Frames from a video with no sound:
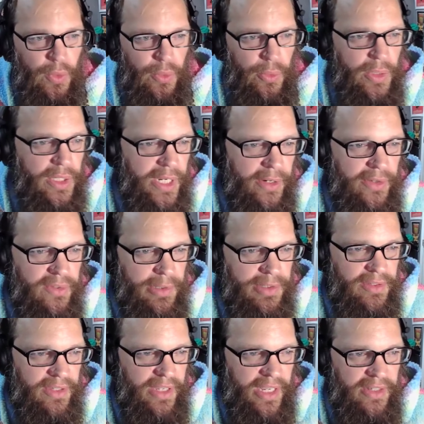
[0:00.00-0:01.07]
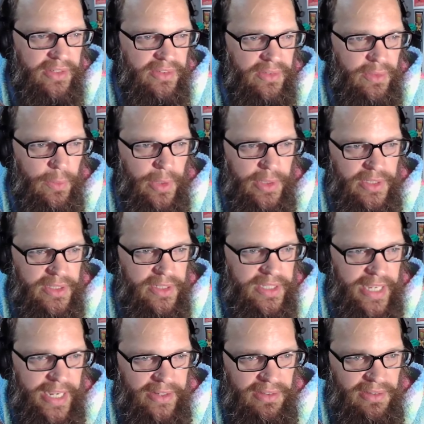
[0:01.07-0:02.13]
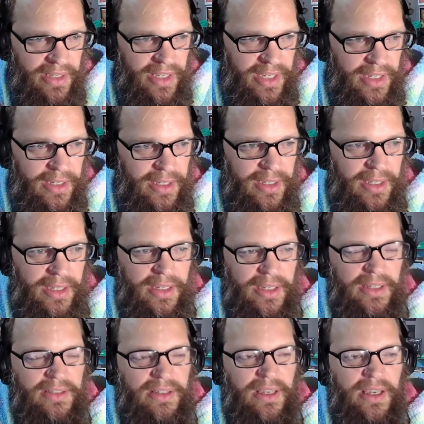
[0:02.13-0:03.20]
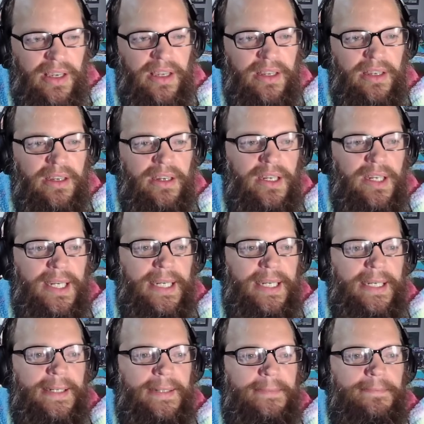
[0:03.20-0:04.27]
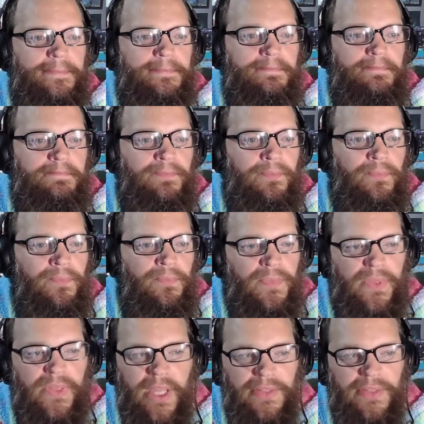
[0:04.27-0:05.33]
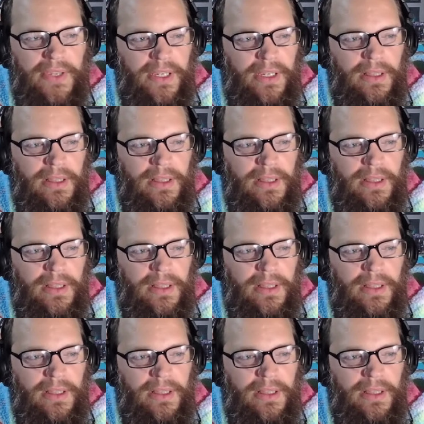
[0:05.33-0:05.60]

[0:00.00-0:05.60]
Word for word: "Who cares about the test? What did the tech say?" He said, um, "Nothing.